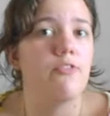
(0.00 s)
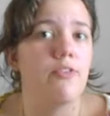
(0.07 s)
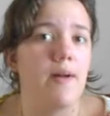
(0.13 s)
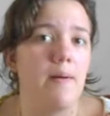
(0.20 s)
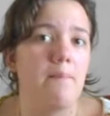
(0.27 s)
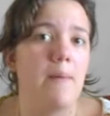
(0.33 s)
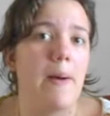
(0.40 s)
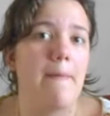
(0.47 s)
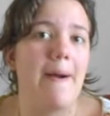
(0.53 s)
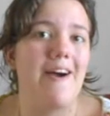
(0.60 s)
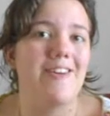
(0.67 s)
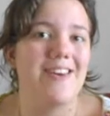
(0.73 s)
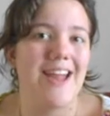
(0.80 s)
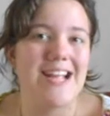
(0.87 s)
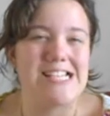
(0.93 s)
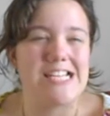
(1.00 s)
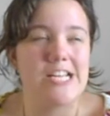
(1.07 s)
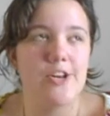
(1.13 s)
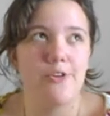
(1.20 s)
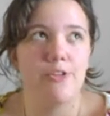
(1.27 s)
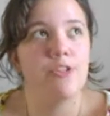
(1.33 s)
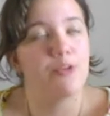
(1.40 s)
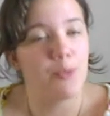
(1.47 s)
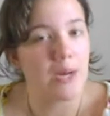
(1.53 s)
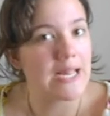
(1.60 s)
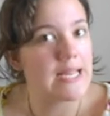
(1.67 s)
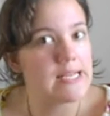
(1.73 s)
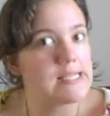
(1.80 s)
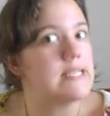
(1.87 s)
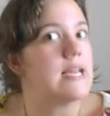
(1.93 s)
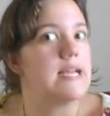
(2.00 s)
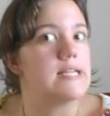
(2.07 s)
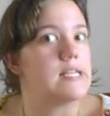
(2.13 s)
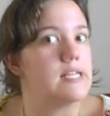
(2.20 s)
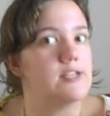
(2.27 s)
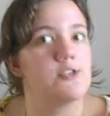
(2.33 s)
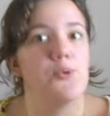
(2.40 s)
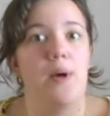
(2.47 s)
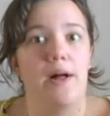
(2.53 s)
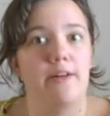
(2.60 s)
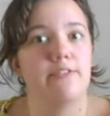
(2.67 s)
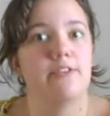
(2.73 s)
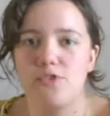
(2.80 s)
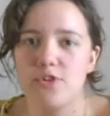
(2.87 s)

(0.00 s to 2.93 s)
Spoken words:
from about 1903 to 1912,